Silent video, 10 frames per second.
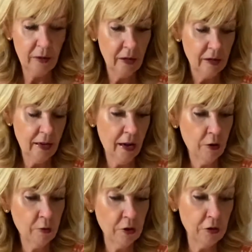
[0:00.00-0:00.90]

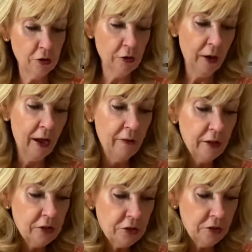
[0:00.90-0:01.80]
Now you do have
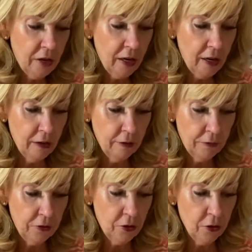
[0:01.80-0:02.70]
extra of
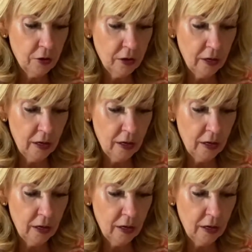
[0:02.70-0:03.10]
your